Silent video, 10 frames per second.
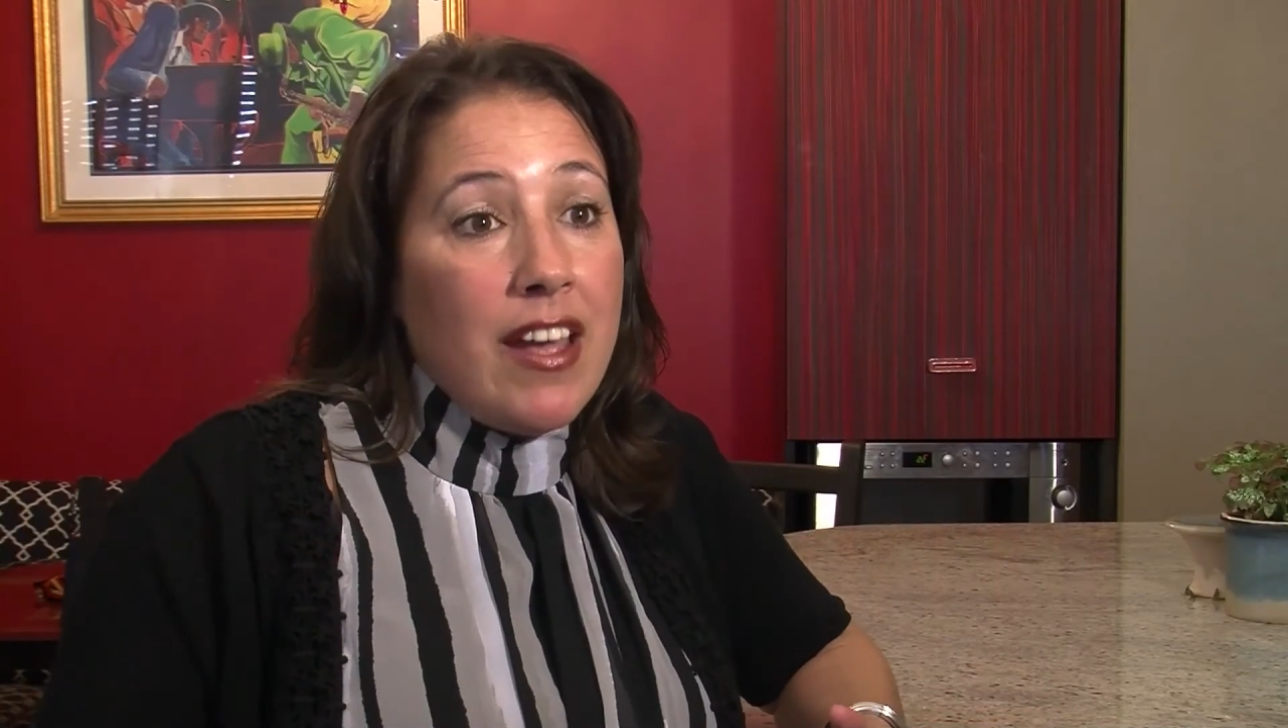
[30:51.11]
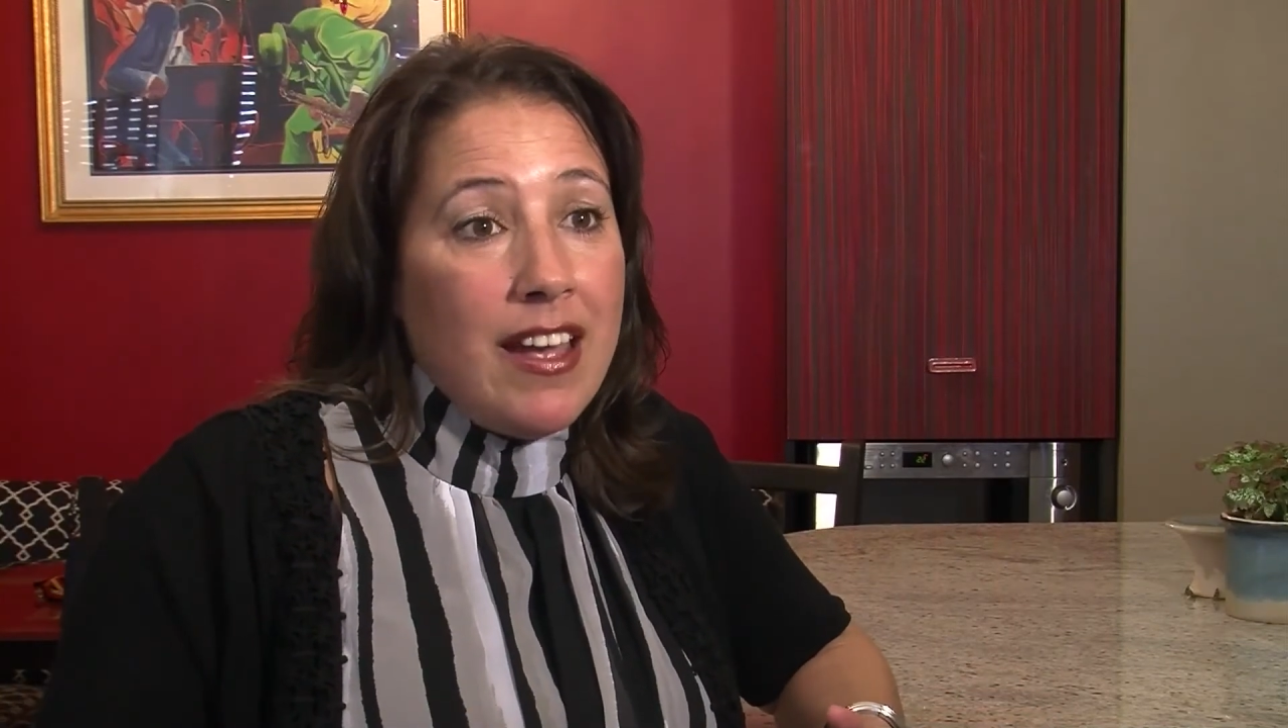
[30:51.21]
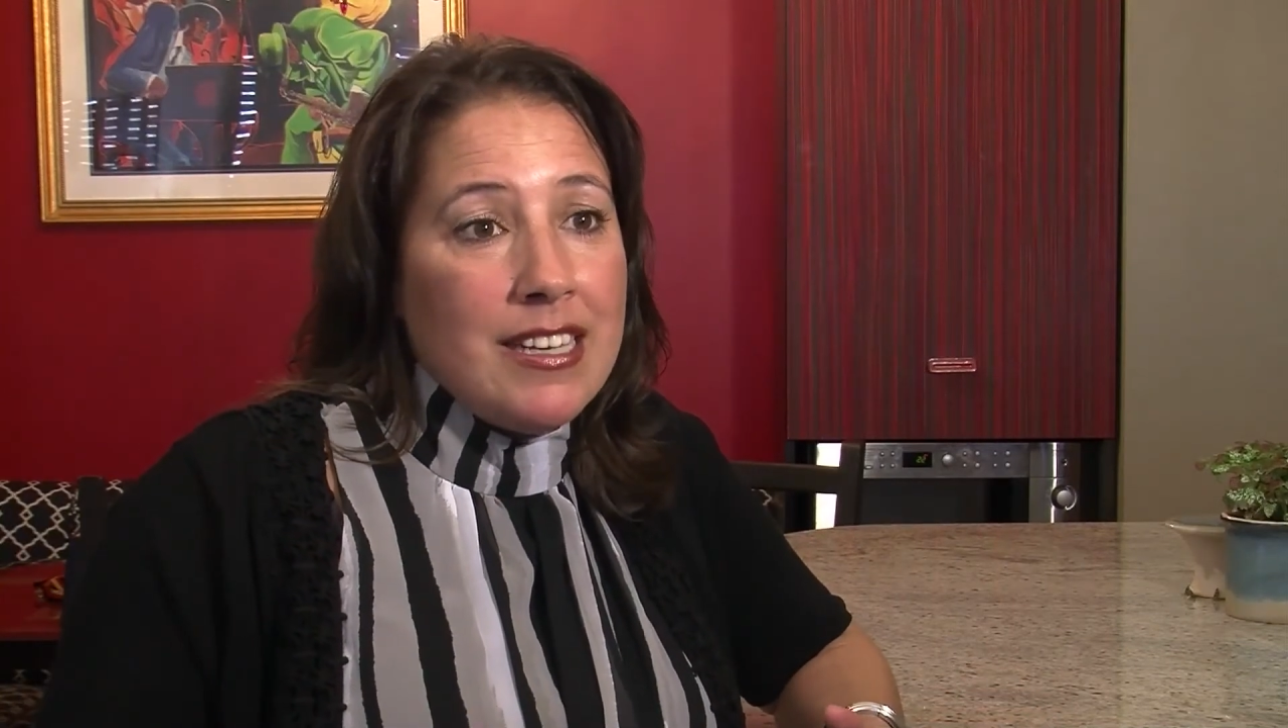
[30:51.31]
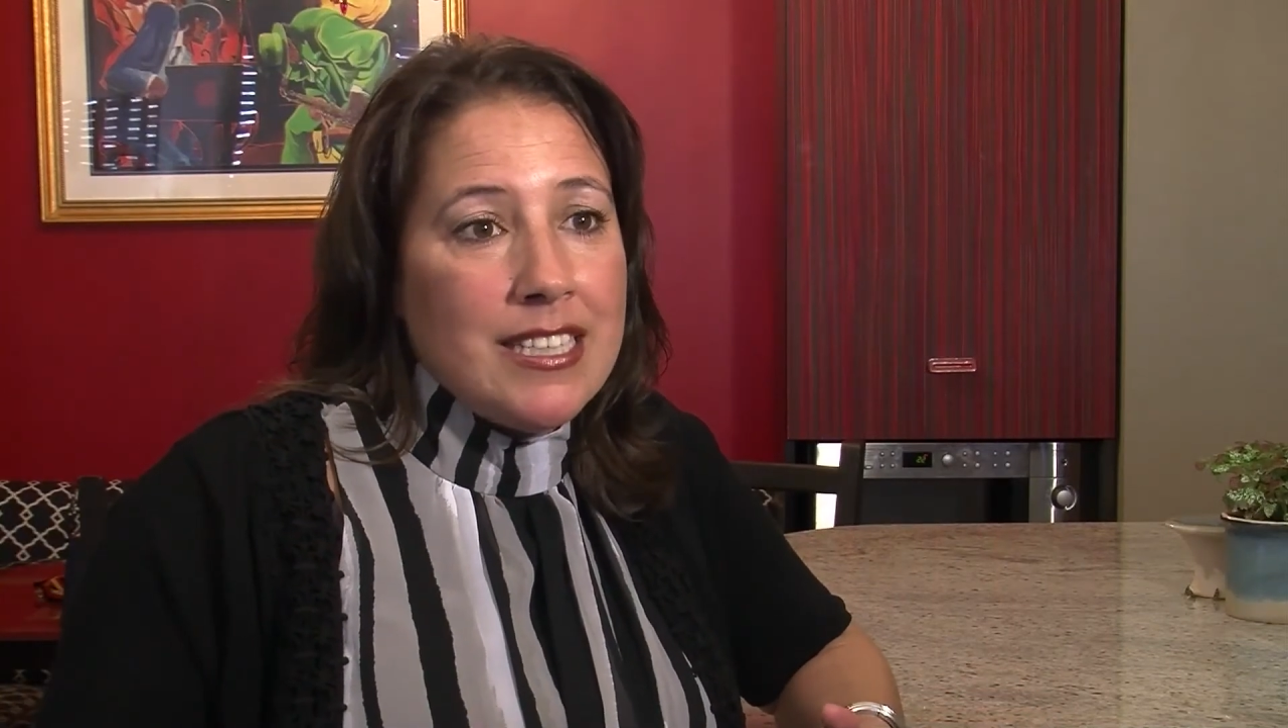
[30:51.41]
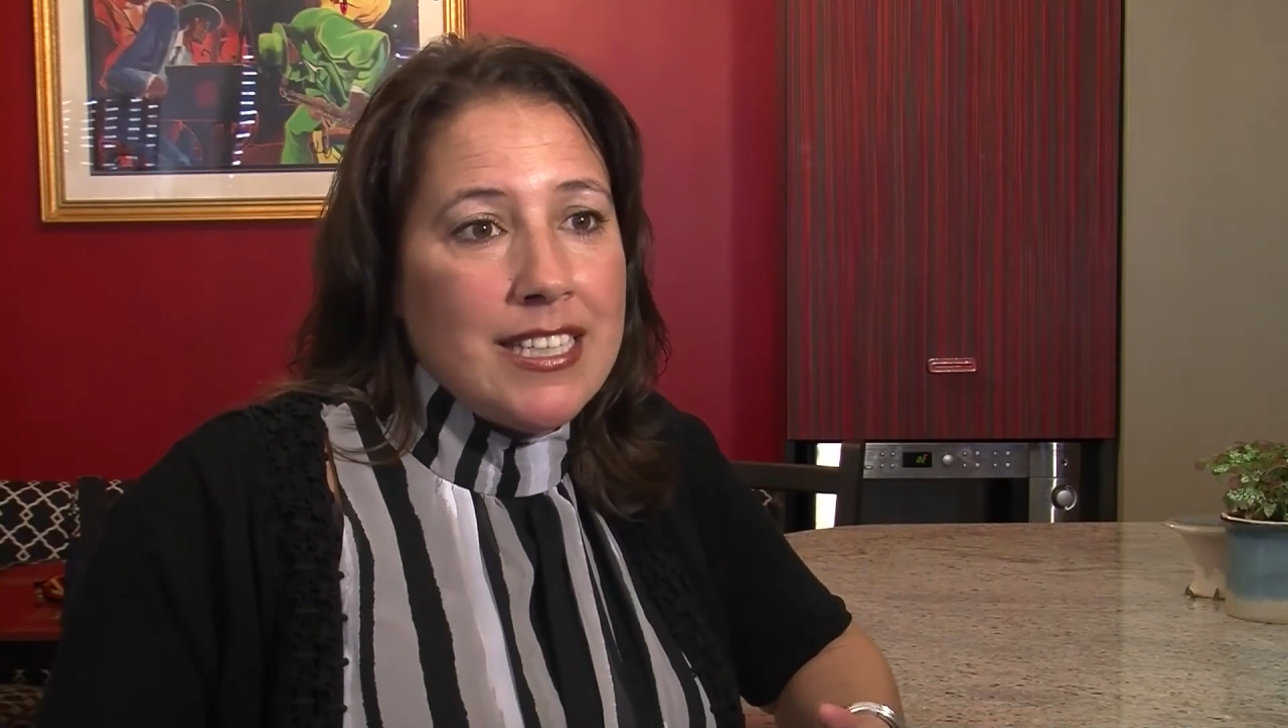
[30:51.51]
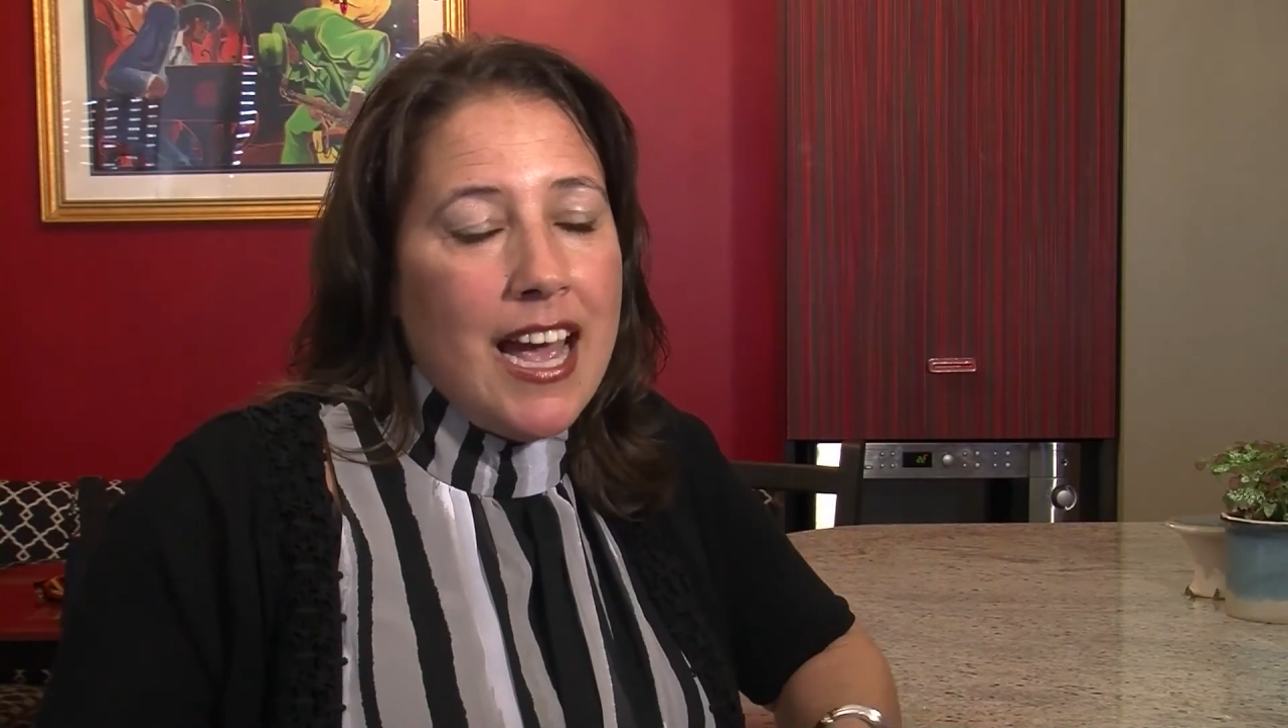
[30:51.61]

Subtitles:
it,